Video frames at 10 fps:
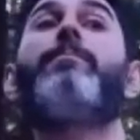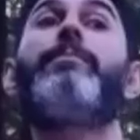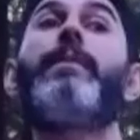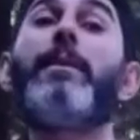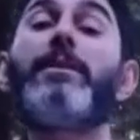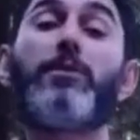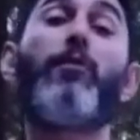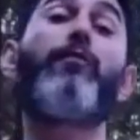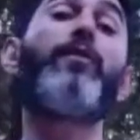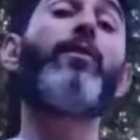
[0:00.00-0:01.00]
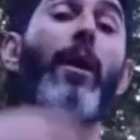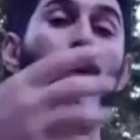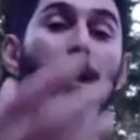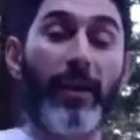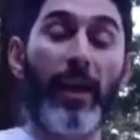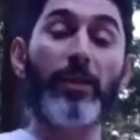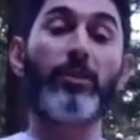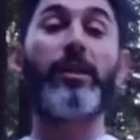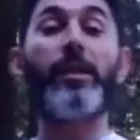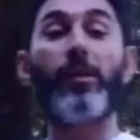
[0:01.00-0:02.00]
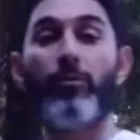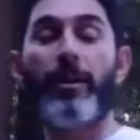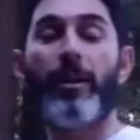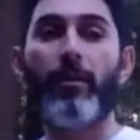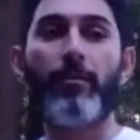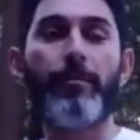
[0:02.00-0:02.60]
they may still feel that way occasionally here and there,